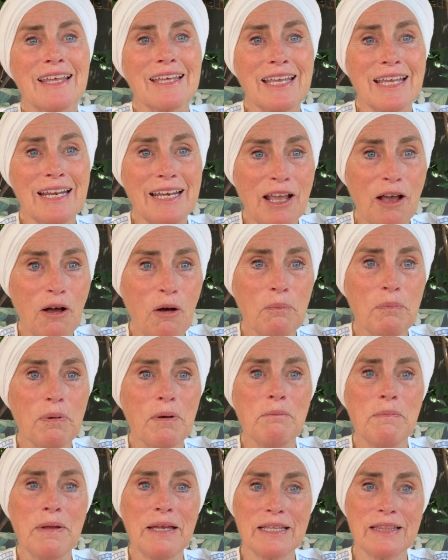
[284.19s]
can help
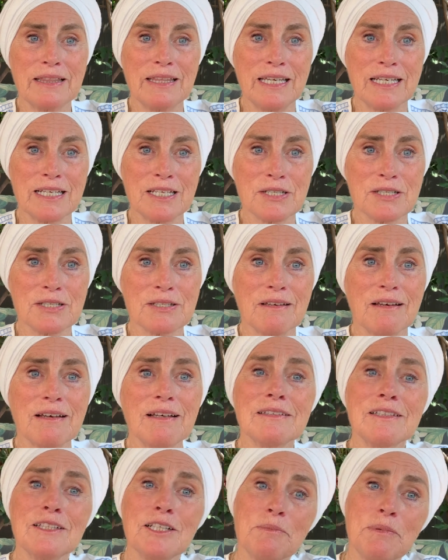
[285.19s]
make things
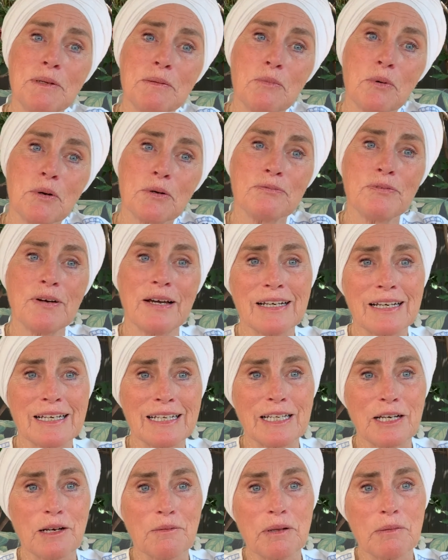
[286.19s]
a little bit more fun and
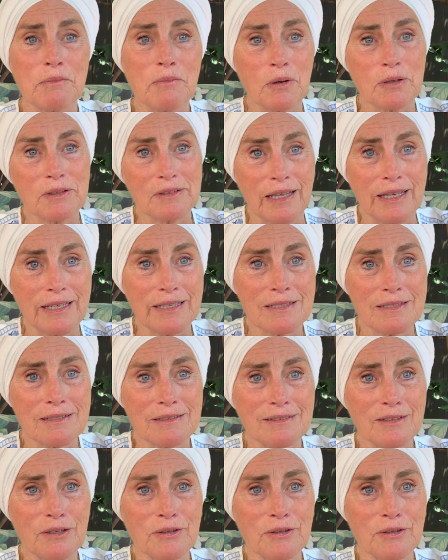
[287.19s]
a little bit more light.